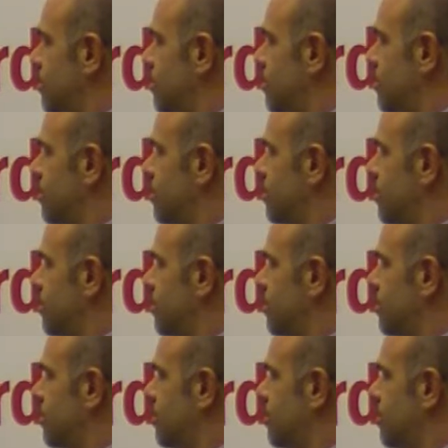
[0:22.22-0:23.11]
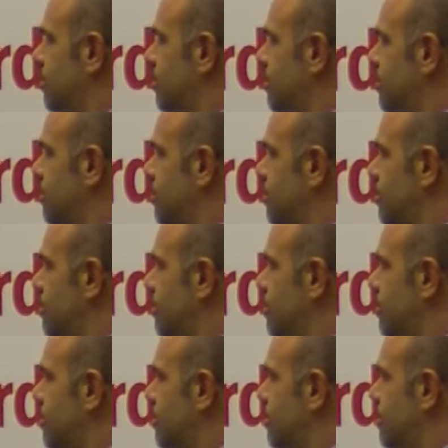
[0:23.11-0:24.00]

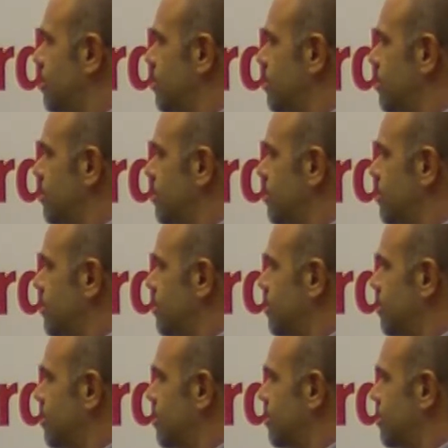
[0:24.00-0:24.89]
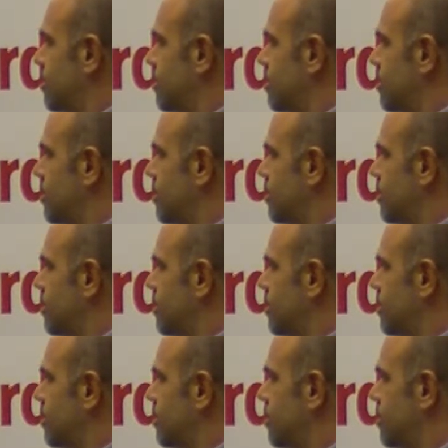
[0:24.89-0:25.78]
This person isn't speaking.